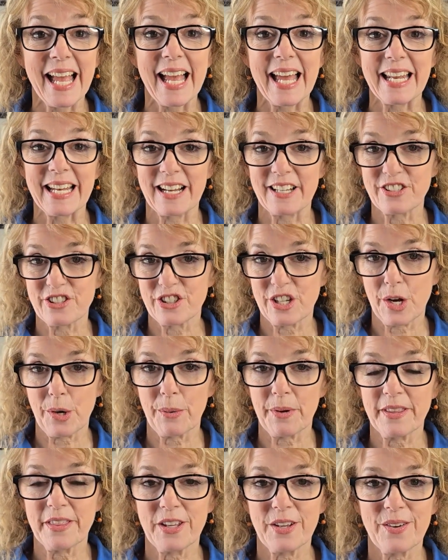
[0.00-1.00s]
and I'll share
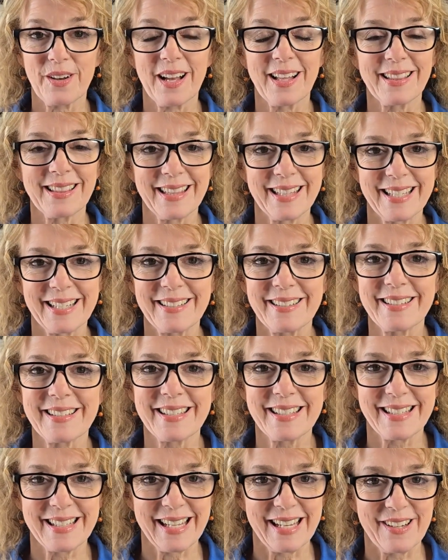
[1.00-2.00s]
with you a little
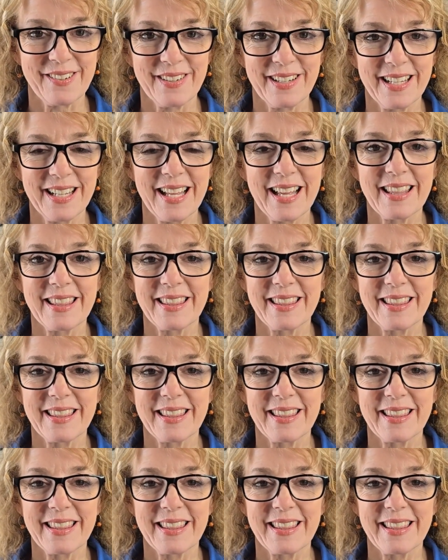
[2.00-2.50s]
secret